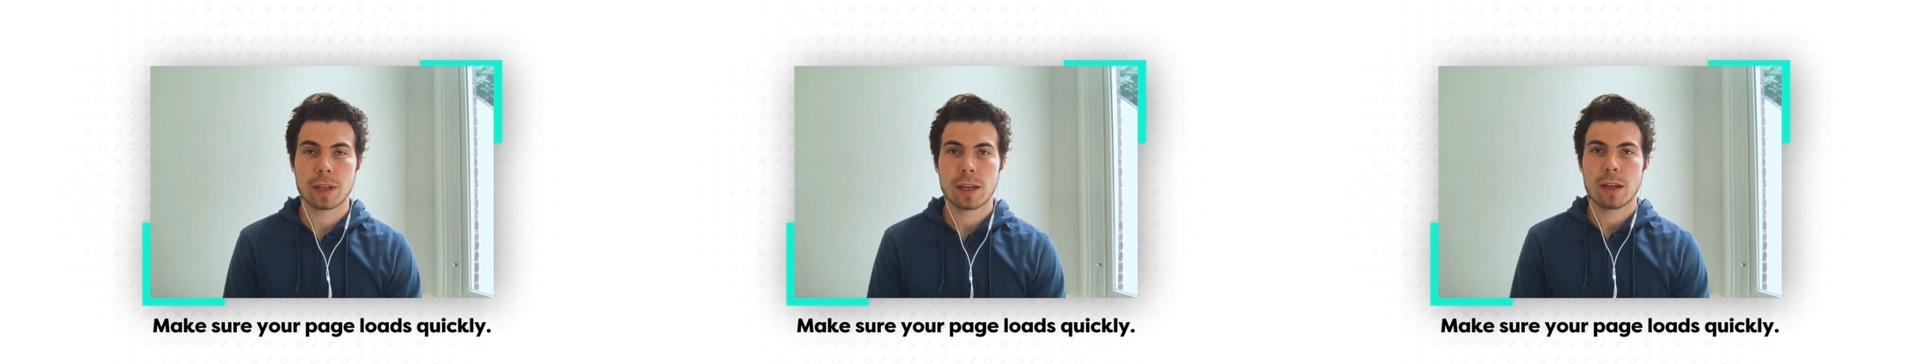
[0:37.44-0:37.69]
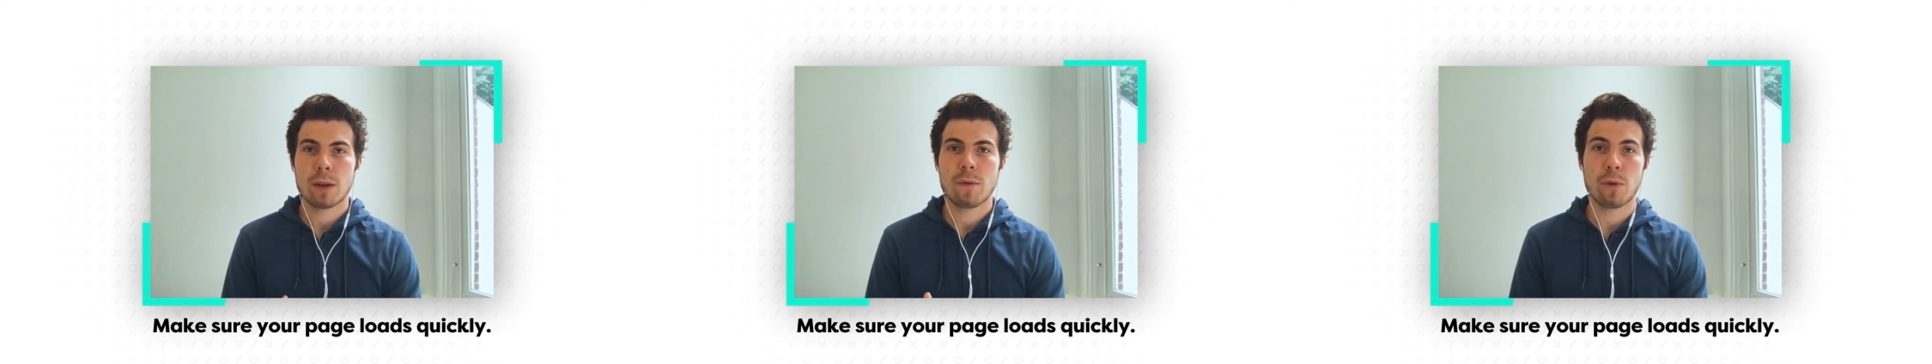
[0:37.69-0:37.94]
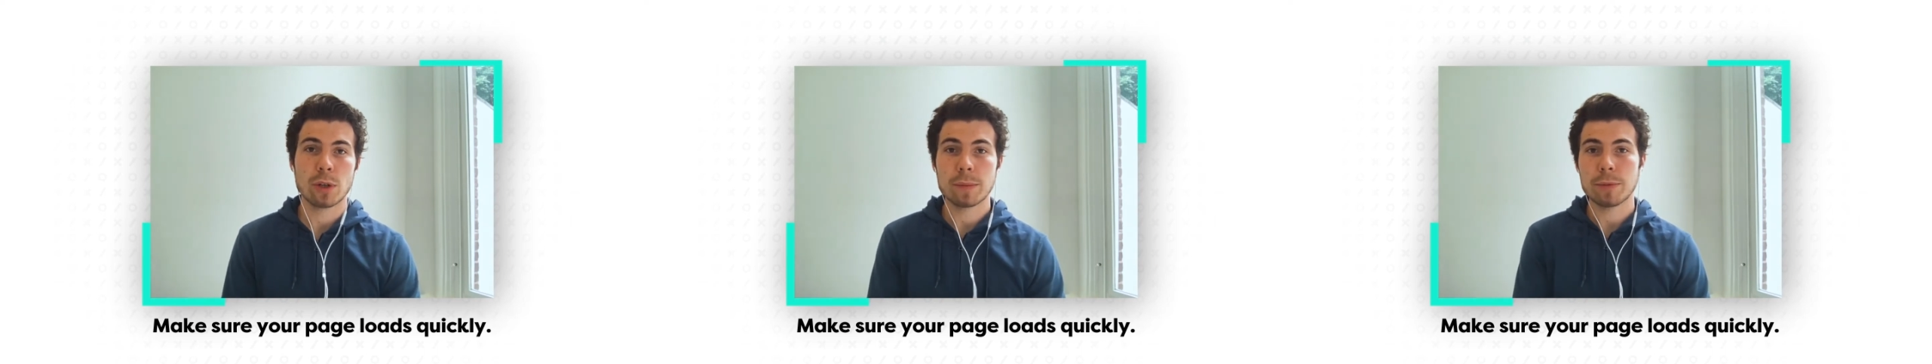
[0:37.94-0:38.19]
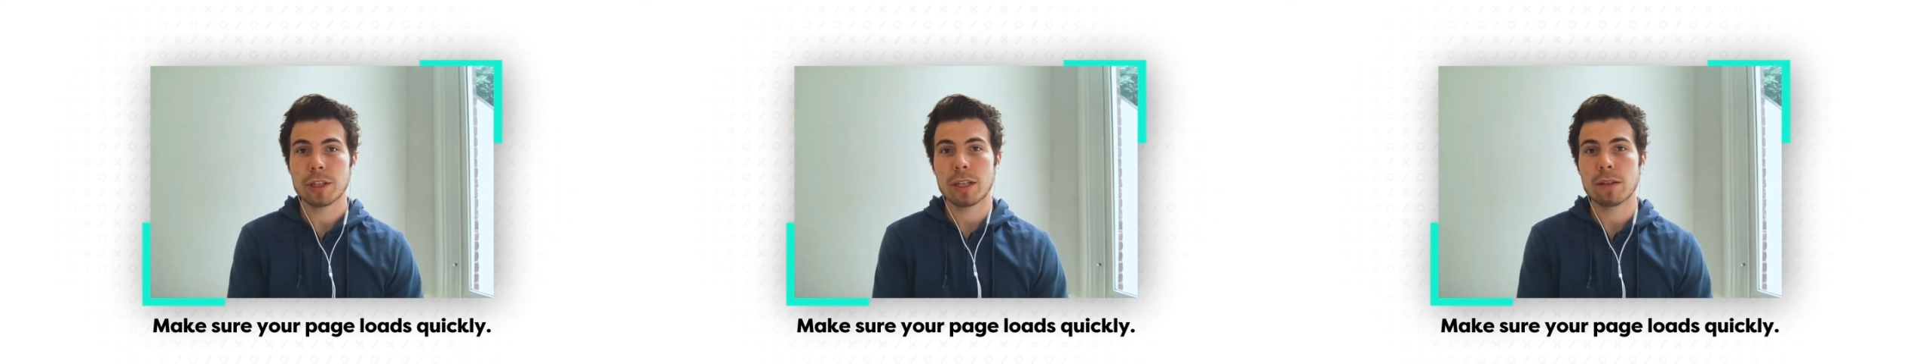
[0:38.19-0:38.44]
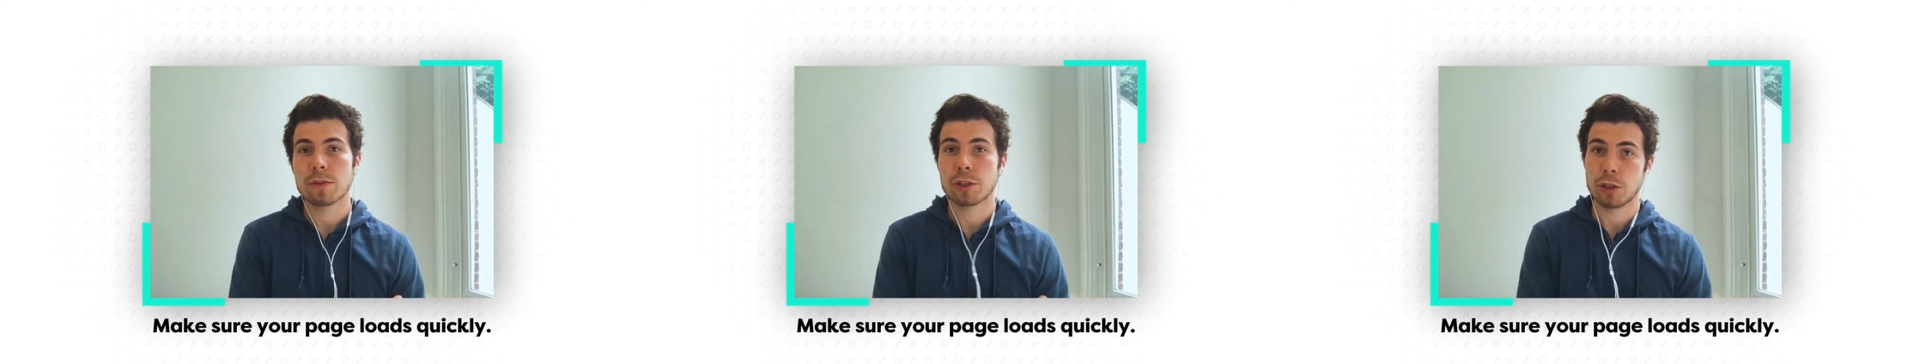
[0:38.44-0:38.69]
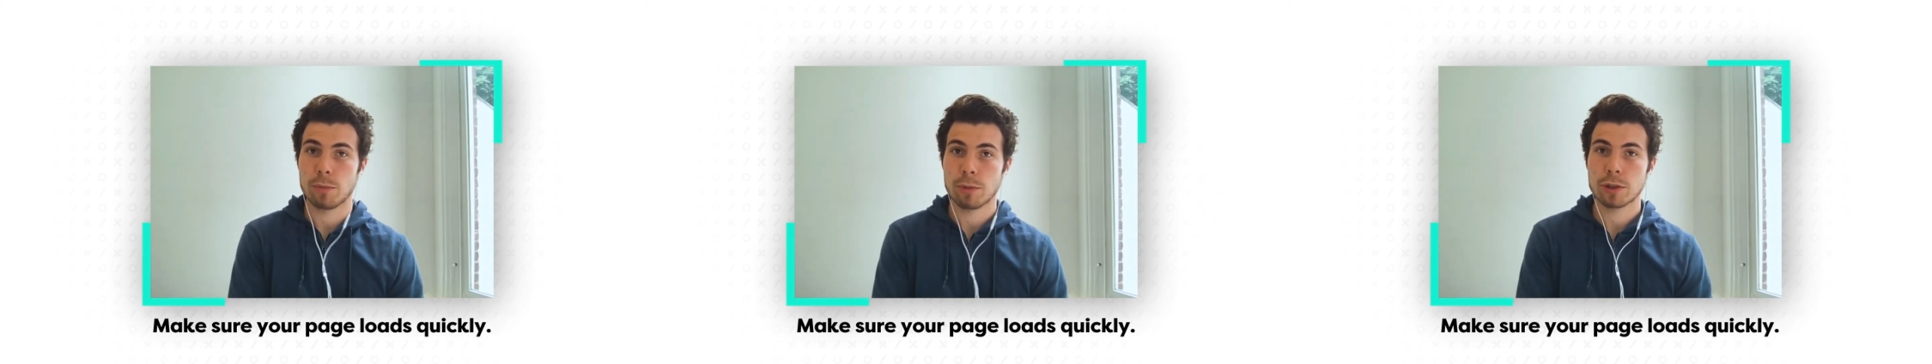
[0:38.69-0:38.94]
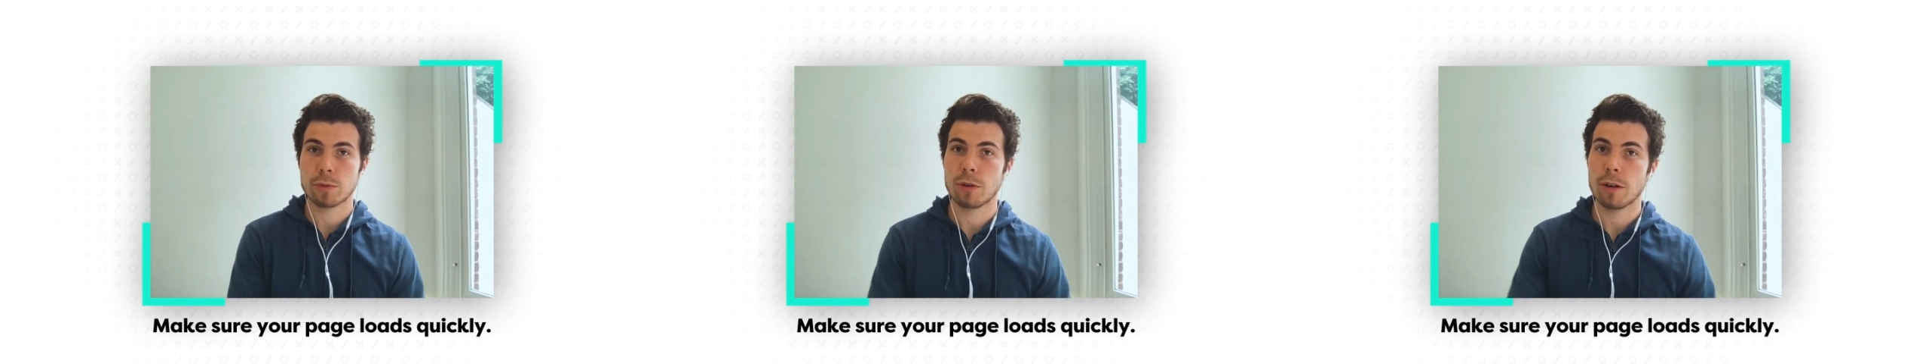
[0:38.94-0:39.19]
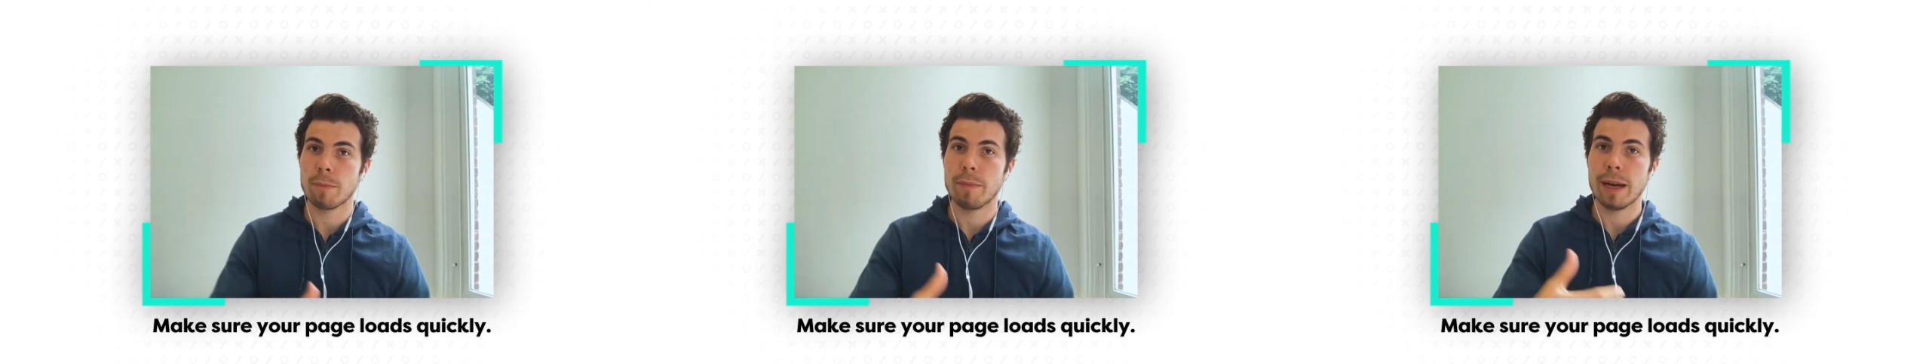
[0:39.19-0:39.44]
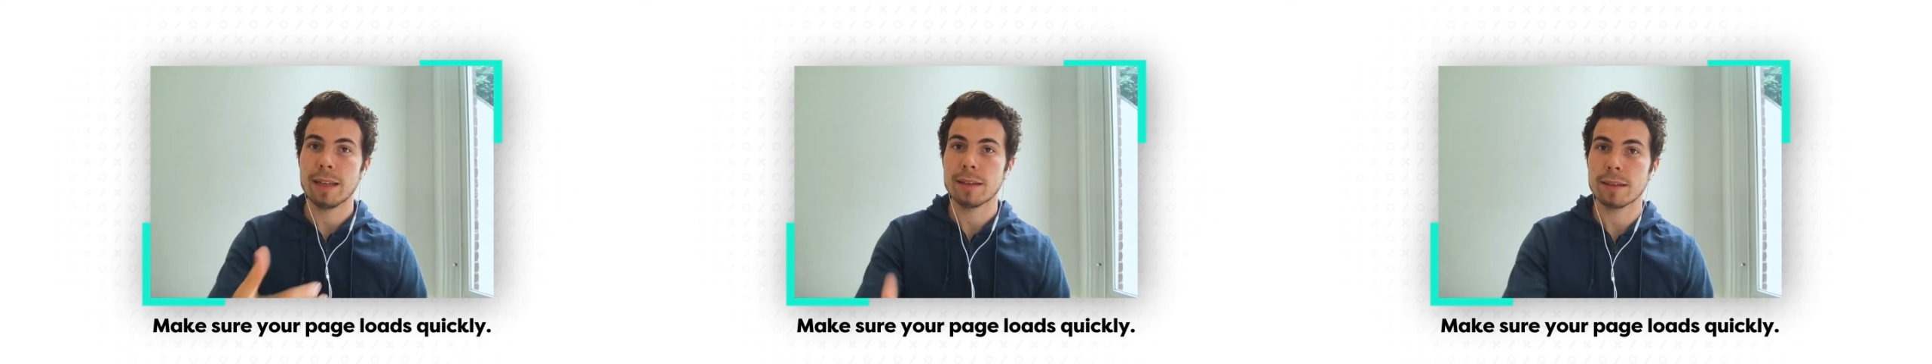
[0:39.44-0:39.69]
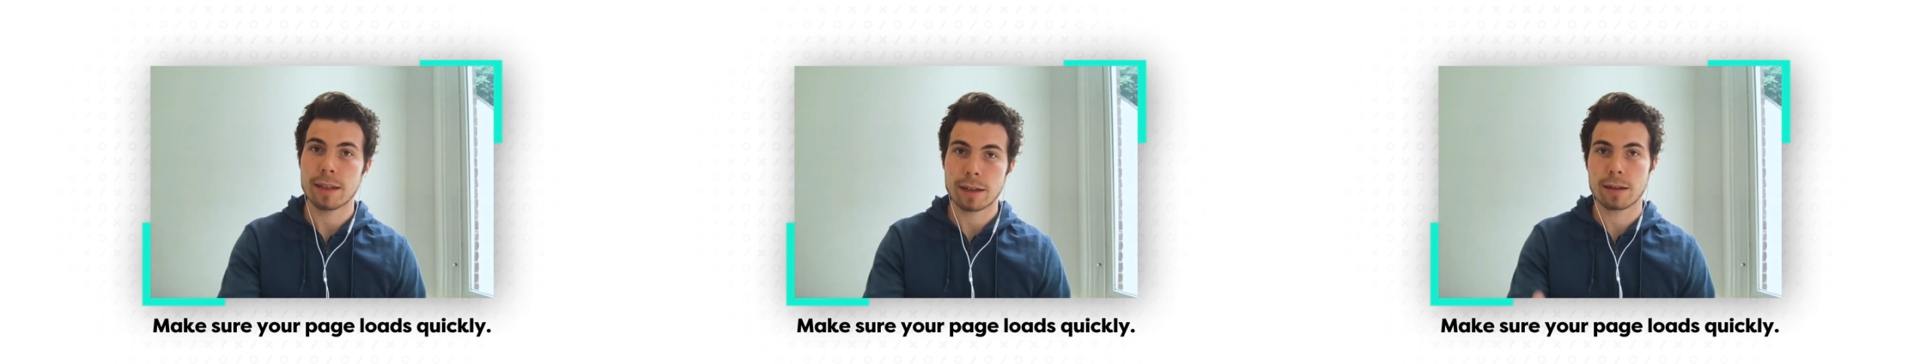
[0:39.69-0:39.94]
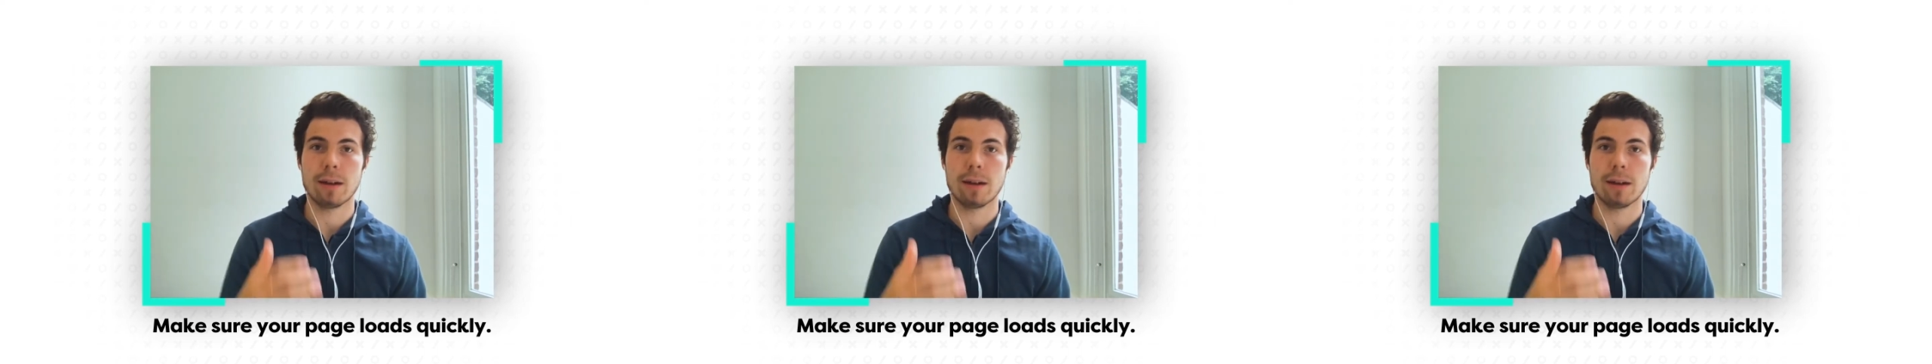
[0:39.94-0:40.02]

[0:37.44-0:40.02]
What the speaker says: 40% of shoppers will abandon their